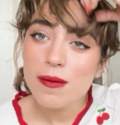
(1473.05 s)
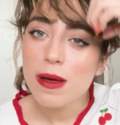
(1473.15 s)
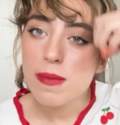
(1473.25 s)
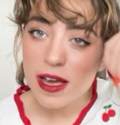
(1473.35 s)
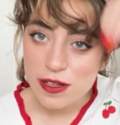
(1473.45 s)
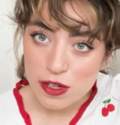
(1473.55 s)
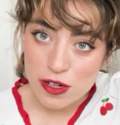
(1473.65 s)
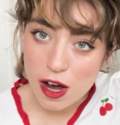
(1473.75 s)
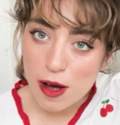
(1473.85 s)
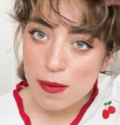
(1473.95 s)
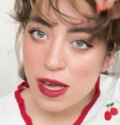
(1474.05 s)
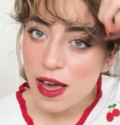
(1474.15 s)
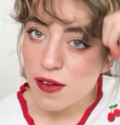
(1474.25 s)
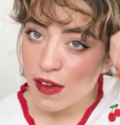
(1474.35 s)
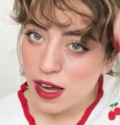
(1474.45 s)
My bangs are not
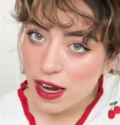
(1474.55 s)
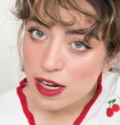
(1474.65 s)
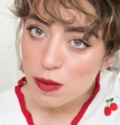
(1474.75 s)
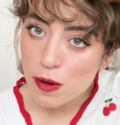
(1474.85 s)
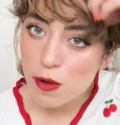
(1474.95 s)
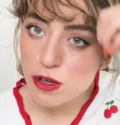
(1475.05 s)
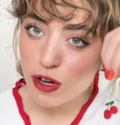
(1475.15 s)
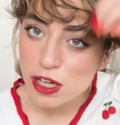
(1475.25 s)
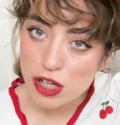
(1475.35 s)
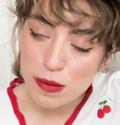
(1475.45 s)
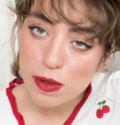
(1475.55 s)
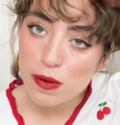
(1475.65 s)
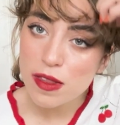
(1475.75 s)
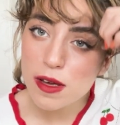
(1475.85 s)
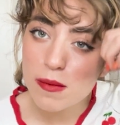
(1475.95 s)
behaving. I need to put more dry shampoo
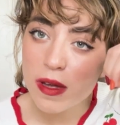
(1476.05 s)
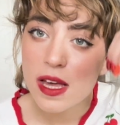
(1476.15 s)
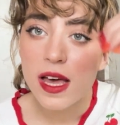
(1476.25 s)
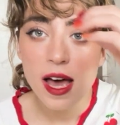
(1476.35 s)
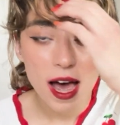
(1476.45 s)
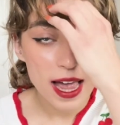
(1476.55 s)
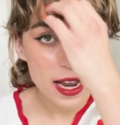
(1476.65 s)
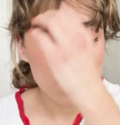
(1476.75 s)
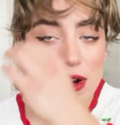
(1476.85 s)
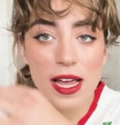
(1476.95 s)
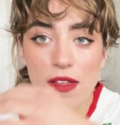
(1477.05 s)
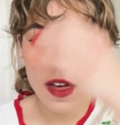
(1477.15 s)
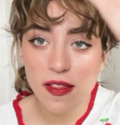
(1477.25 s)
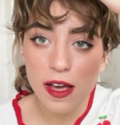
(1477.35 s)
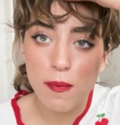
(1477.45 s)
in them. I hate it when I get
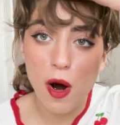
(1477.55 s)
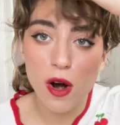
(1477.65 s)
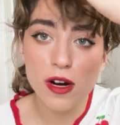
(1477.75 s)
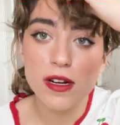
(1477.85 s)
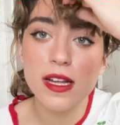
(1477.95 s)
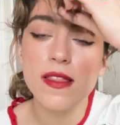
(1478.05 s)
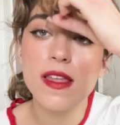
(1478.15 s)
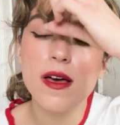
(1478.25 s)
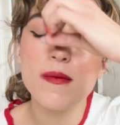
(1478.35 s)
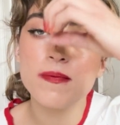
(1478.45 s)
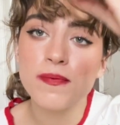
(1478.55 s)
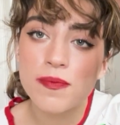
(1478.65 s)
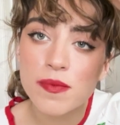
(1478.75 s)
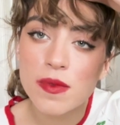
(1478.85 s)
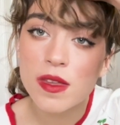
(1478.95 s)
that like part in them.
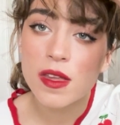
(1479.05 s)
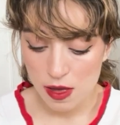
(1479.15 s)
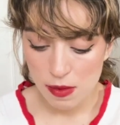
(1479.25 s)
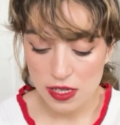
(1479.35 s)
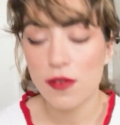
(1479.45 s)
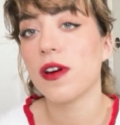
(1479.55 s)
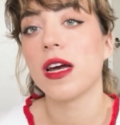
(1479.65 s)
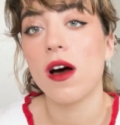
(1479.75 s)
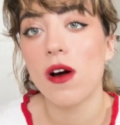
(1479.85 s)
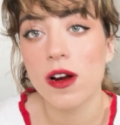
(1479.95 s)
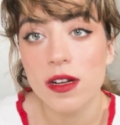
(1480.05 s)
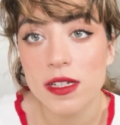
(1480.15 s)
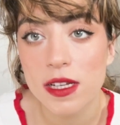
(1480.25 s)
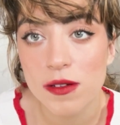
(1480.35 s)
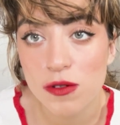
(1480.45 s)
Makes it very hard
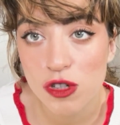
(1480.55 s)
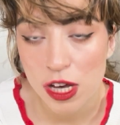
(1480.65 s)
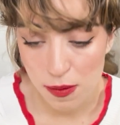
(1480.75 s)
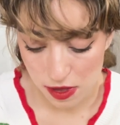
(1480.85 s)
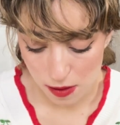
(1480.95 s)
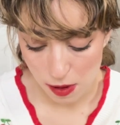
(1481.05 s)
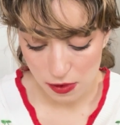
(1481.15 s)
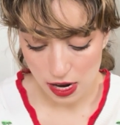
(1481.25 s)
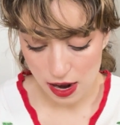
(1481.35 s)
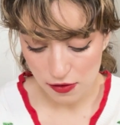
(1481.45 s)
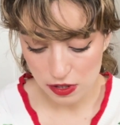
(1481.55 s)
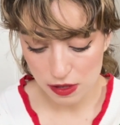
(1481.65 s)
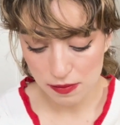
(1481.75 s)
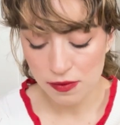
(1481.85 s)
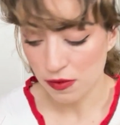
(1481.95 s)
to shape them. I'm gonna have
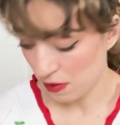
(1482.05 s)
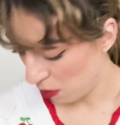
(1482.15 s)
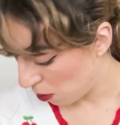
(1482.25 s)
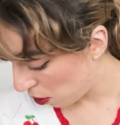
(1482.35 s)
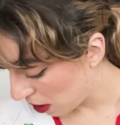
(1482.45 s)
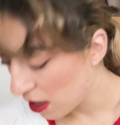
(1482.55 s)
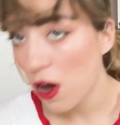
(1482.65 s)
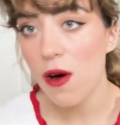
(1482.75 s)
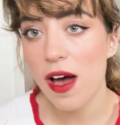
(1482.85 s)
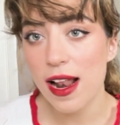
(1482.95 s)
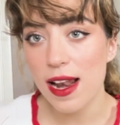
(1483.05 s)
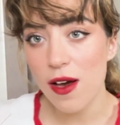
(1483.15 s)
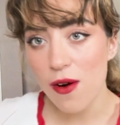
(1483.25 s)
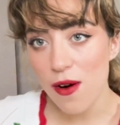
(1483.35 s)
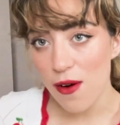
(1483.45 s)
to put more work in. Oh,
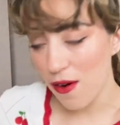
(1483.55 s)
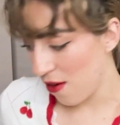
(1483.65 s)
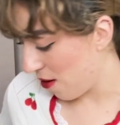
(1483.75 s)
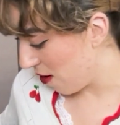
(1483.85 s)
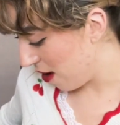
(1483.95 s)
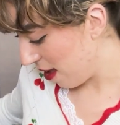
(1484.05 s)
hello!